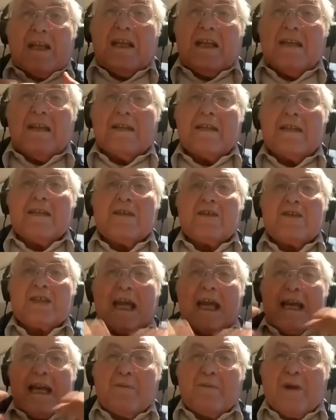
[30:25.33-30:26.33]

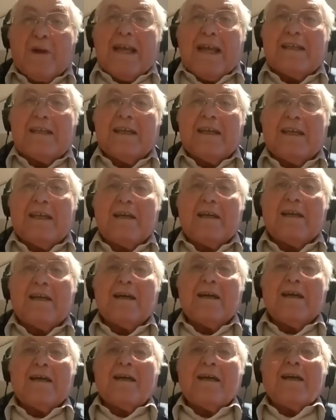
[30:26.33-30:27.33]
celebrating
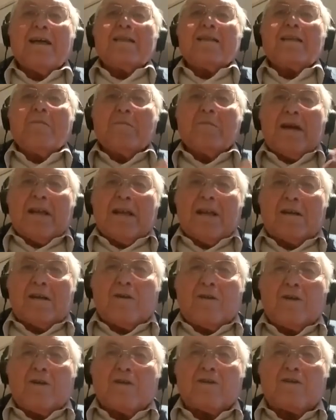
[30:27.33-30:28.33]
the miracles
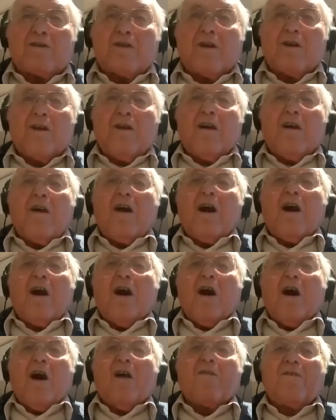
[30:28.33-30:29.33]
of
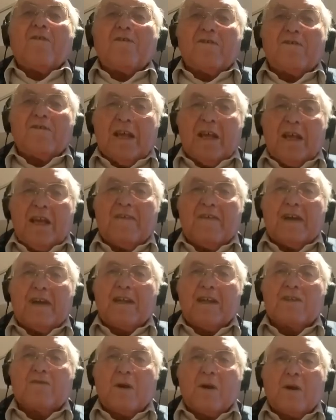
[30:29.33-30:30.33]
deliverance from
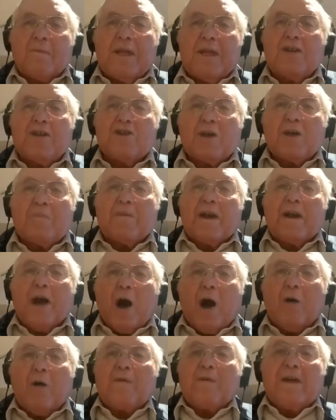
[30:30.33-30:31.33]
Egypt and hoping
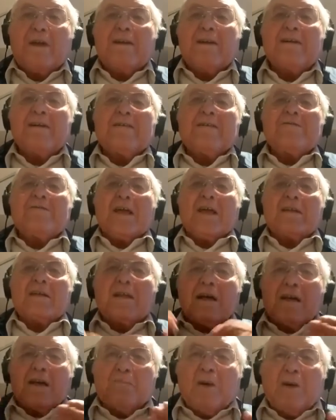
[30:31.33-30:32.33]
that Ribono Shel
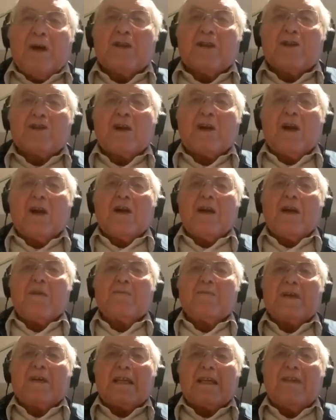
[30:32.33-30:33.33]
Olam would give us
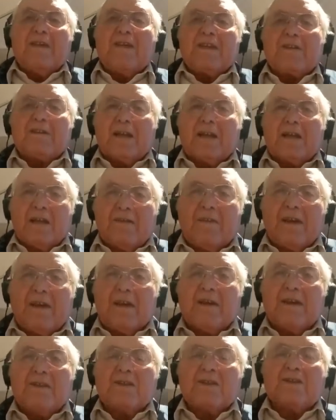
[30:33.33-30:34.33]
deliverance,
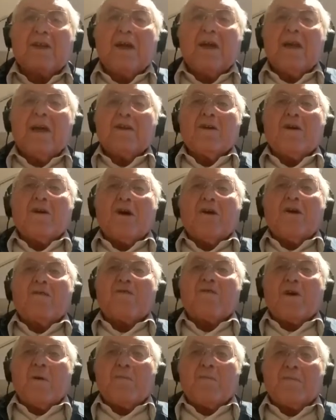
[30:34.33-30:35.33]
from
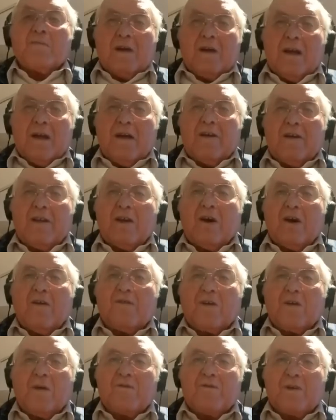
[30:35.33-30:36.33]
the
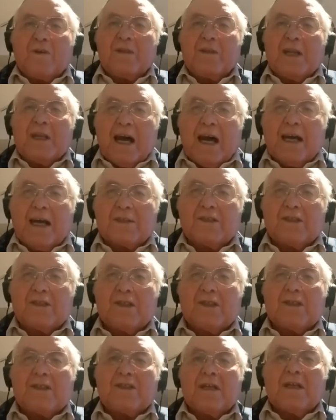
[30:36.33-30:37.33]
Nazis. And
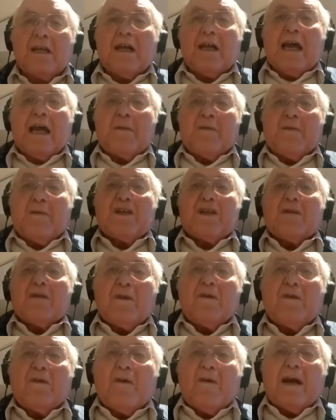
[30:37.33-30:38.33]
we were in that
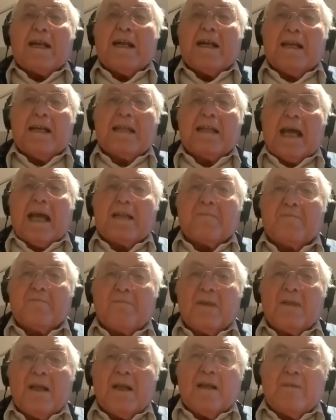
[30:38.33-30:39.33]

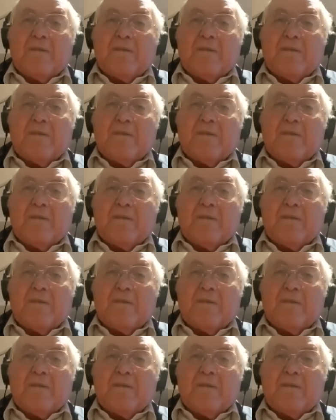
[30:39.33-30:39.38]
bunker